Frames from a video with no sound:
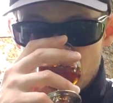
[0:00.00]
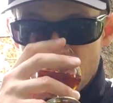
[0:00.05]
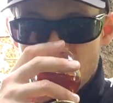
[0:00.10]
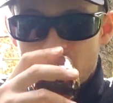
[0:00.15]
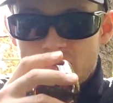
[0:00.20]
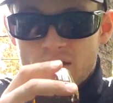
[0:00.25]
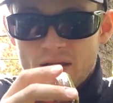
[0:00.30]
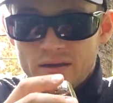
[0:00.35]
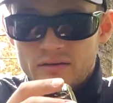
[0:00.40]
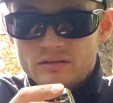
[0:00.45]

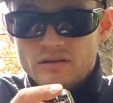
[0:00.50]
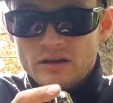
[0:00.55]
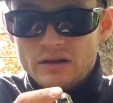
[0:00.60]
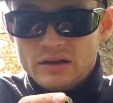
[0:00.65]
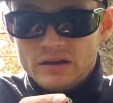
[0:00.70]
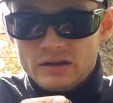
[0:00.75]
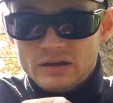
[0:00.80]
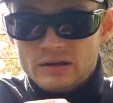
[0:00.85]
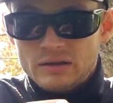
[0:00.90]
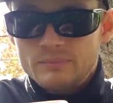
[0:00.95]
that
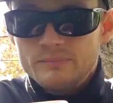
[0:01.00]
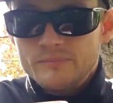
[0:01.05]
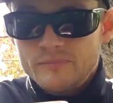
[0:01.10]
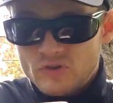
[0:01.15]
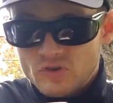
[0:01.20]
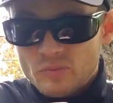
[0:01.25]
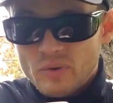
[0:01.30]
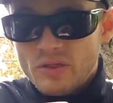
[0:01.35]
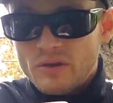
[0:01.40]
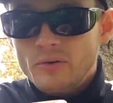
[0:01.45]

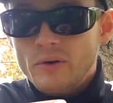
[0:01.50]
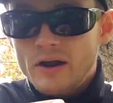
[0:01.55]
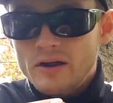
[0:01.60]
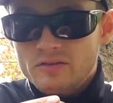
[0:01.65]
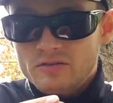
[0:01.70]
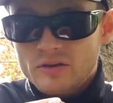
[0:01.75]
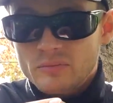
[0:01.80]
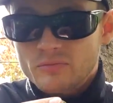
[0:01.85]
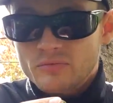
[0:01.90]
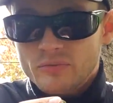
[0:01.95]
some other
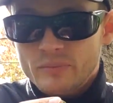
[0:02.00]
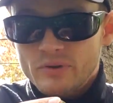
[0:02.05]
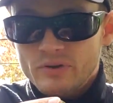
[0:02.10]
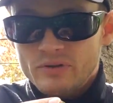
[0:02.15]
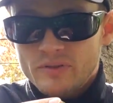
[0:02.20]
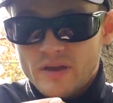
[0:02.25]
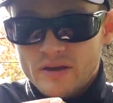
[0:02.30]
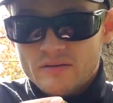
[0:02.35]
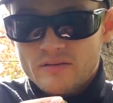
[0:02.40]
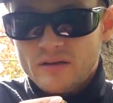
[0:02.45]
ryes I'm familiar
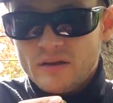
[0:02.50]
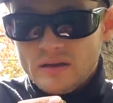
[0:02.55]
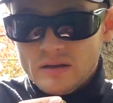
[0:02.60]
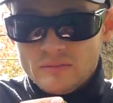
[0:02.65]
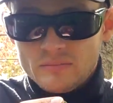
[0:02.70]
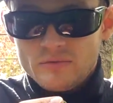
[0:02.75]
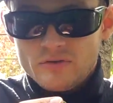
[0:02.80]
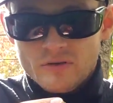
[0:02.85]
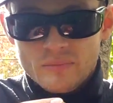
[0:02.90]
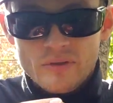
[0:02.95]

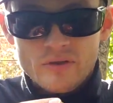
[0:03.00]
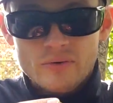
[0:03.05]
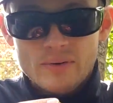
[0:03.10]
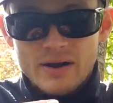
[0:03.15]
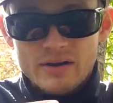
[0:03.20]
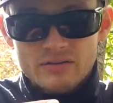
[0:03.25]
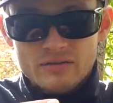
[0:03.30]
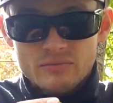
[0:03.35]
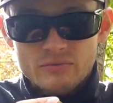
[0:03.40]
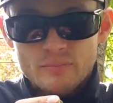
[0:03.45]

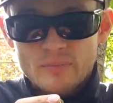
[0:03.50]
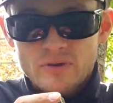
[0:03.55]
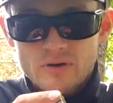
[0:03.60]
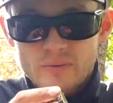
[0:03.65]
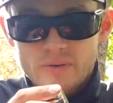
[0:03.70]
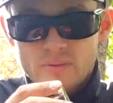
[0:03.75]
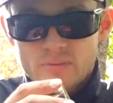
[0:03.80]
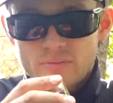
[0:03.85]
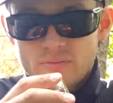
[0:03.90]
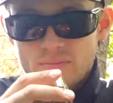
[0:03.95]

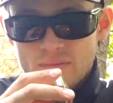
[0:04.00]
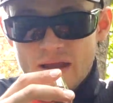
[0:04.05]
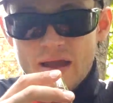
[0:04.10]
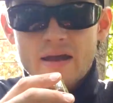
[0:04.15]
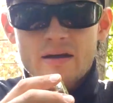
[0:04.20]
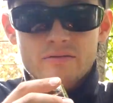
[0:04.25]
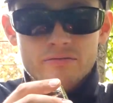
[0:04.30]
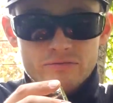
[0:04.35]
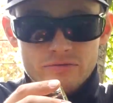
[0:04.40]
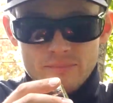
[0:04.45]
with have.